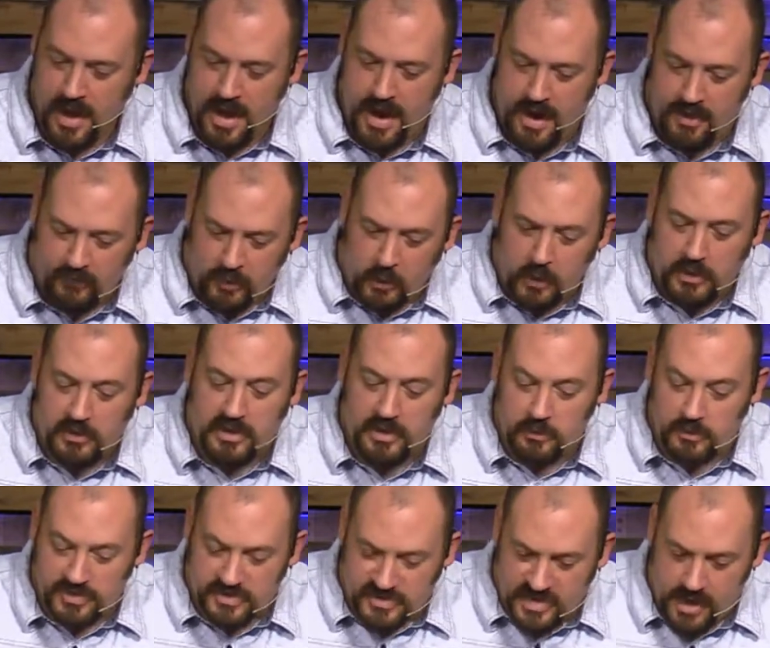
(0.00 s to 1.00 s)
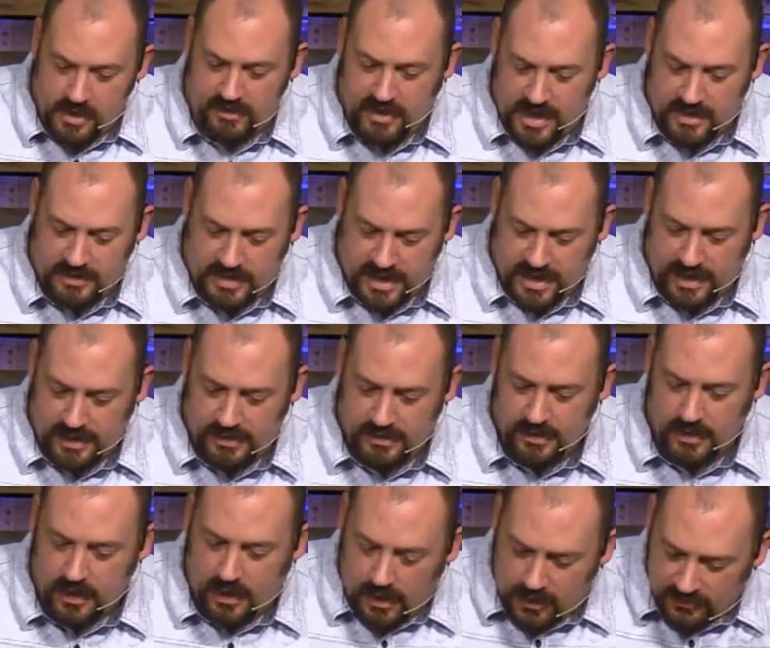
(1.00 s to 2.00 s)
Everyone that was there that day
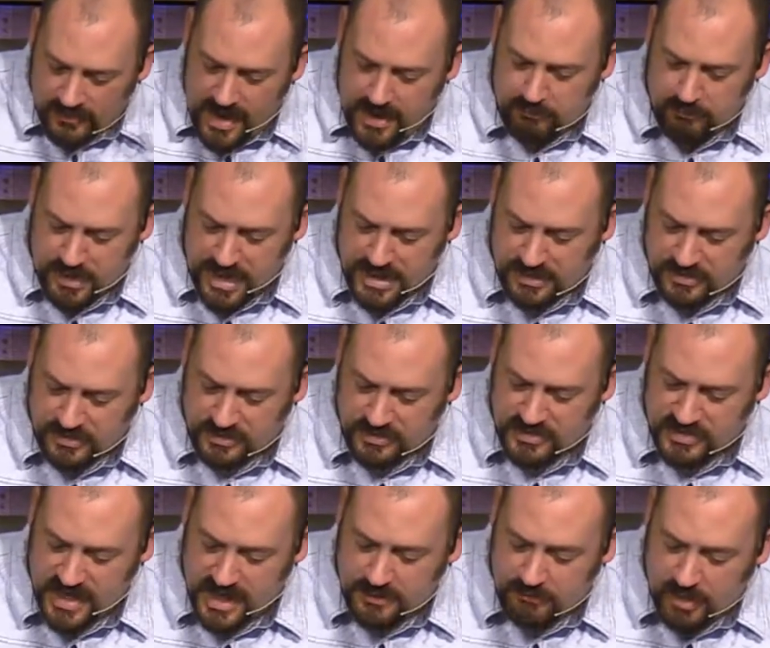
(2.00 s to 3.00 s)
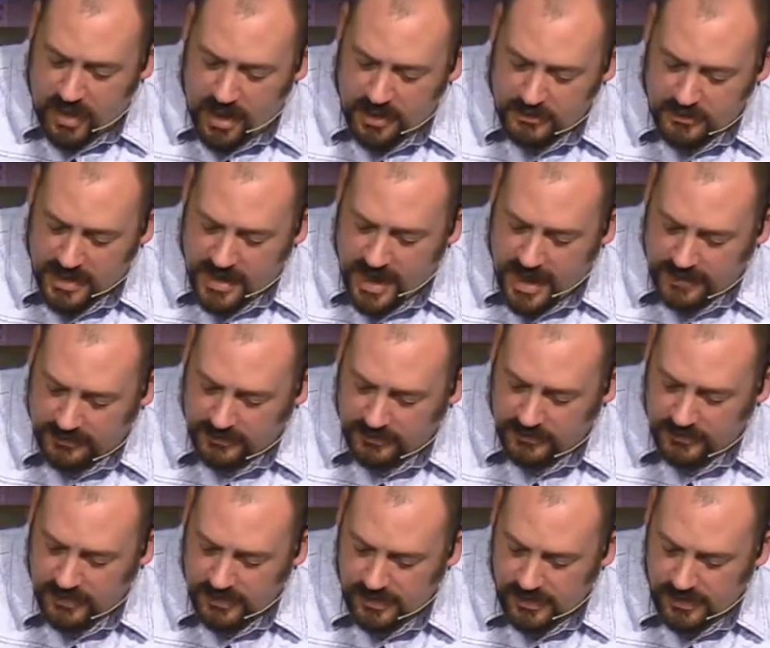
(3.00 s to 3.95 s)
on that beach on San Padre Island,